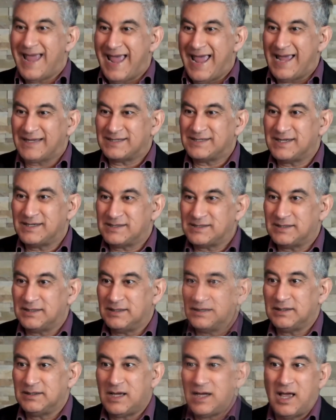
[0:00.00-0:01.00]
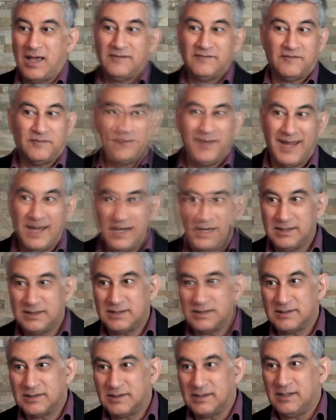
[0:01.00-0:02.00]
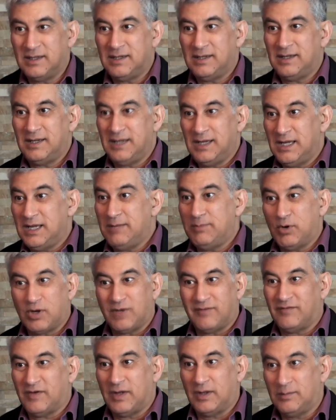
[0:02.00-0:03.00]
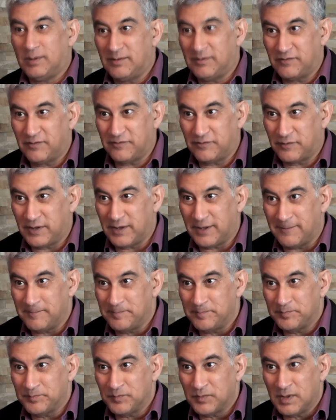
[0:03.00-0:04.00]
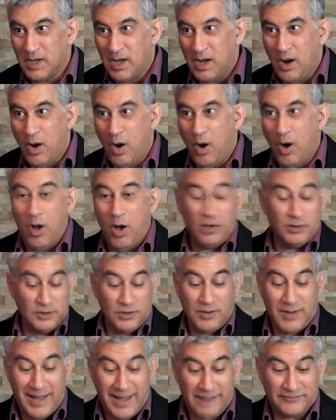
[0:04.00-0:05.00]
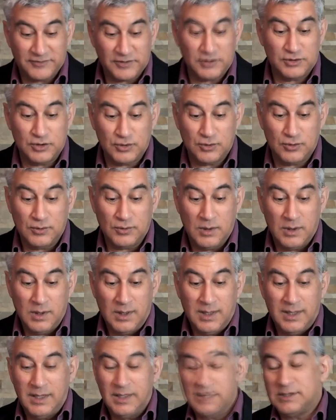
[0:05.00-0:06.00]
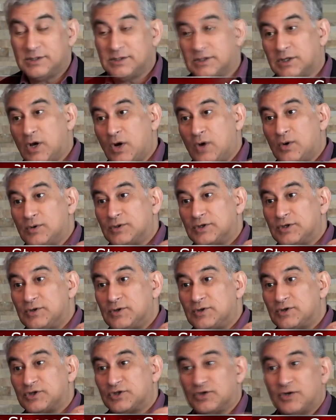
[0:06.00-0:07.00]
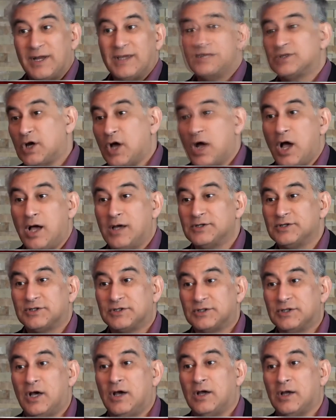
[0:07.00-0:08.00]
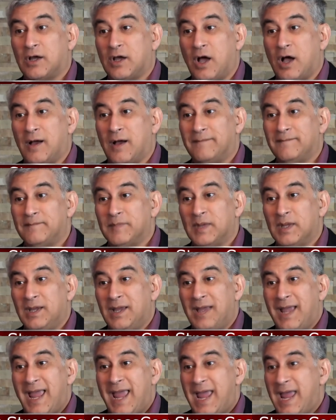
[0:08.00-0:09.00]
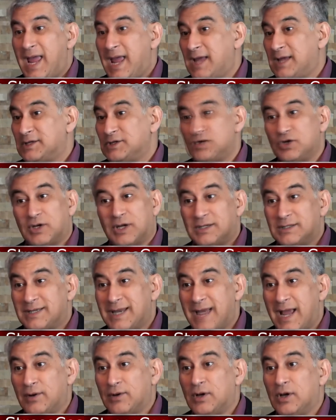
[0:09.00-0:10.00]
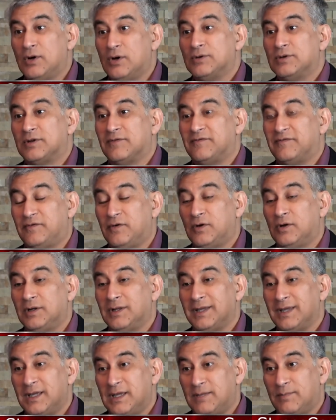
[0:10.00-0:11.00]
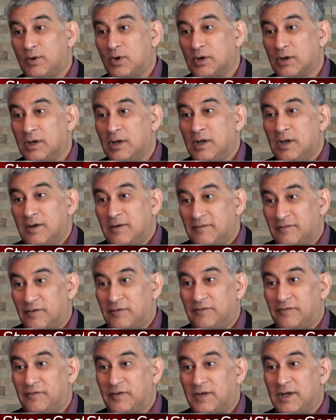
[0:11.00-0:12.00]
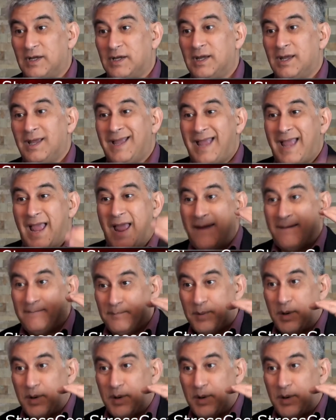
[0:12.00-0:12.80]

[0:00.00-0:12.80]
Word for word: access it, I've made the ebook available for free. All you have to do is go to stress costs dot com and you can download the full ebook for free and